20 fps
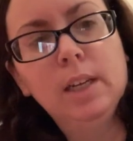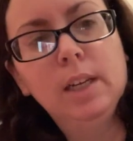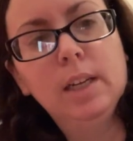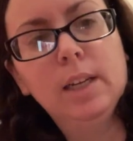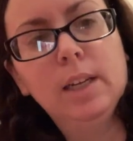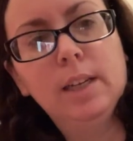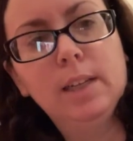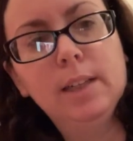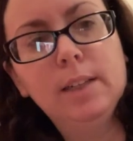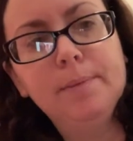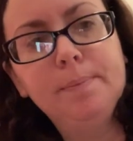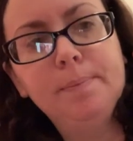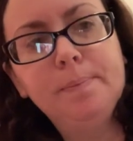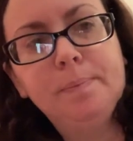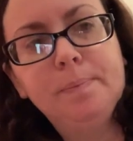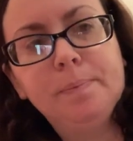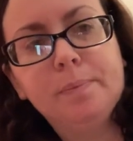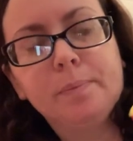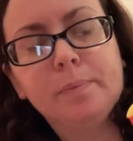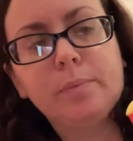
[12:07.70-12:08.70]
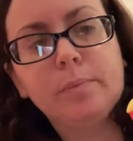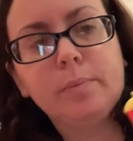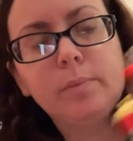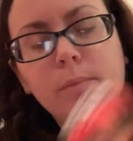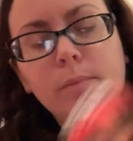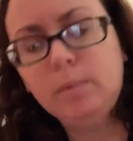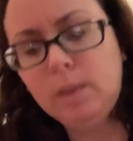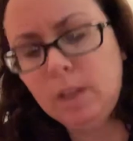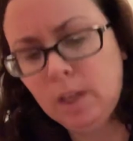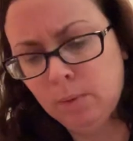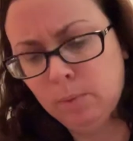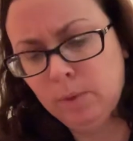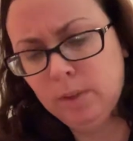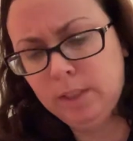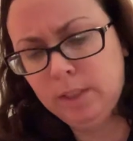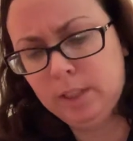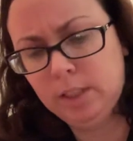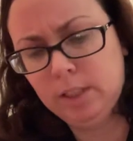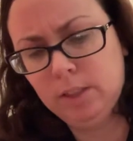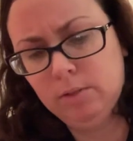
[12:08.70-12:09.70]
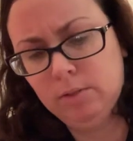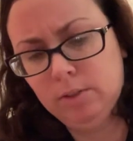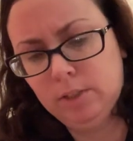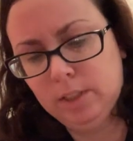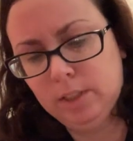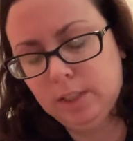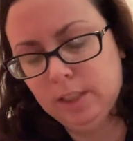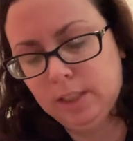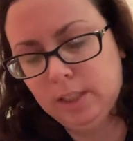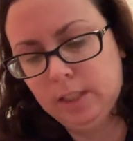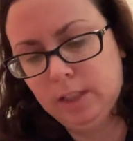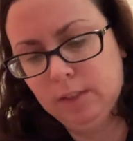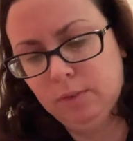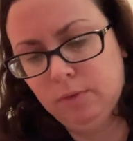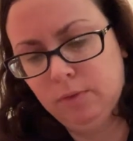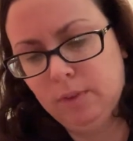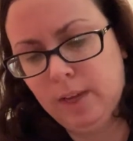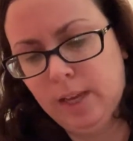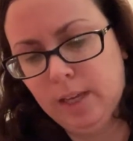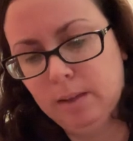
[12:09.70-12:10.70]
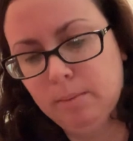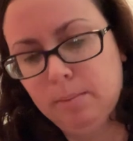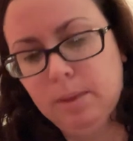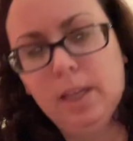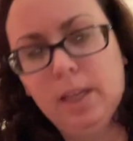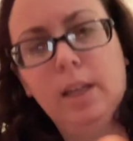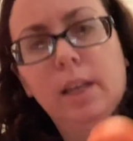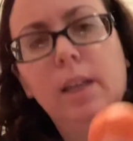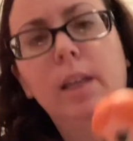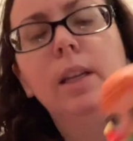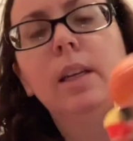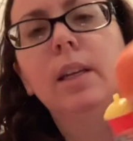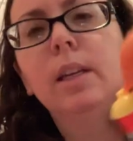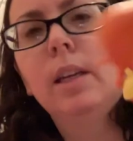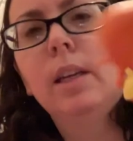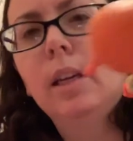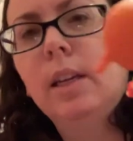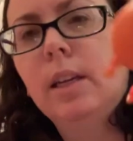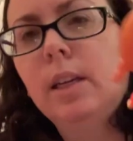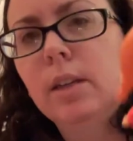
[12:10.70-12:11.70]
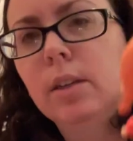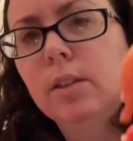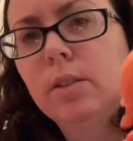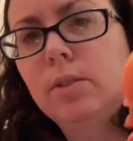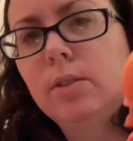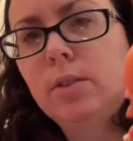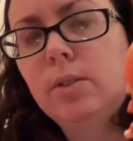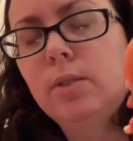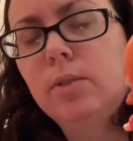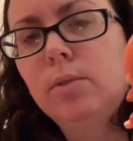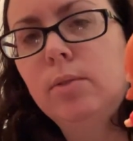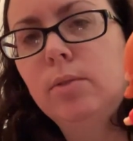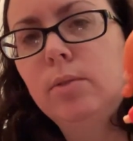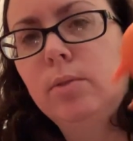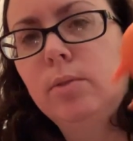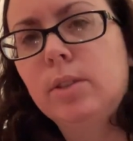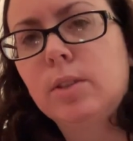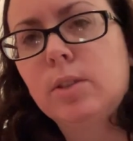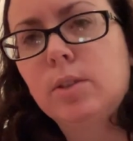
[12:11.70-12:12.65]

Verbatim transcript: Um, really cute. She's got like the Faname hairdo and